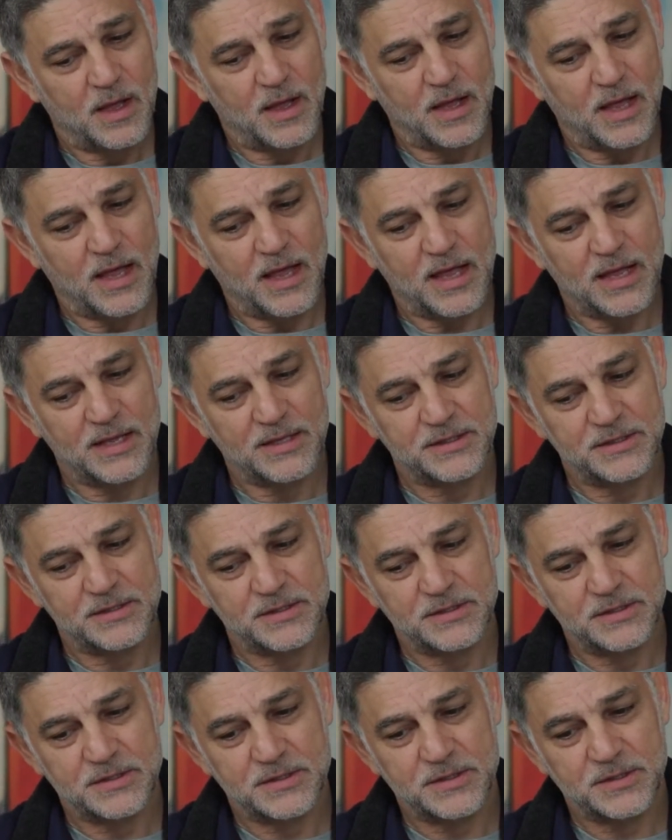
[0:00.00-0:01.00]

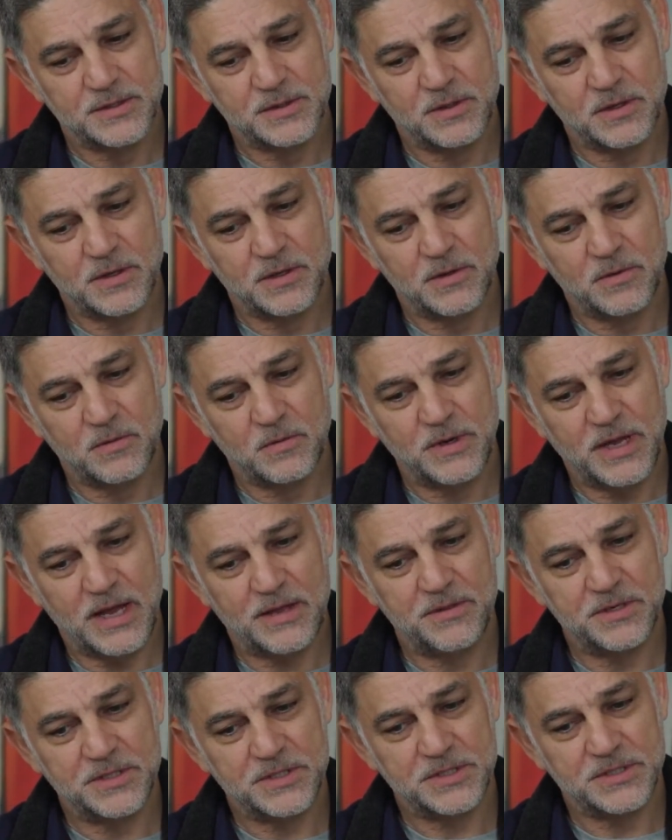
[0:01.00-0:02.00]
And we
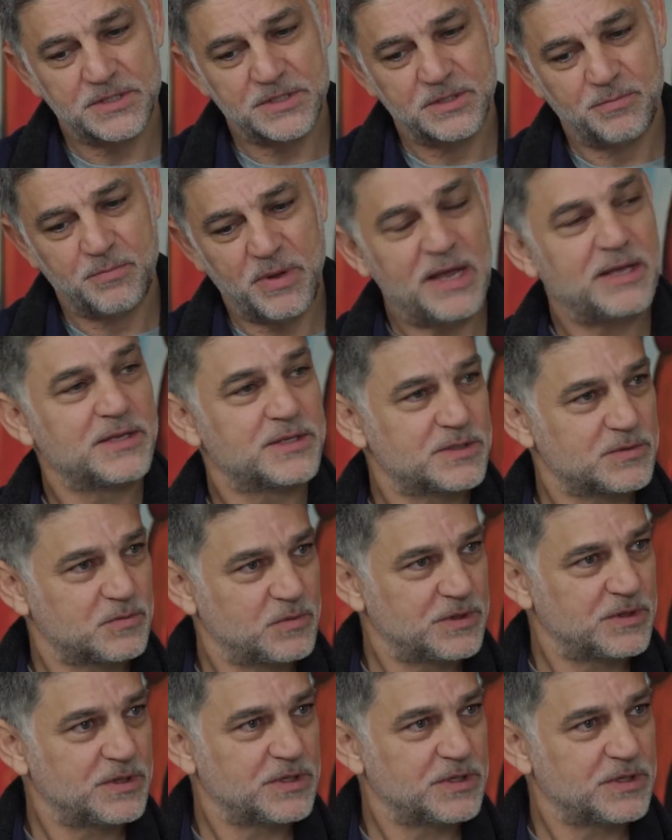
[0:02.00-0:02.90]
had this debates with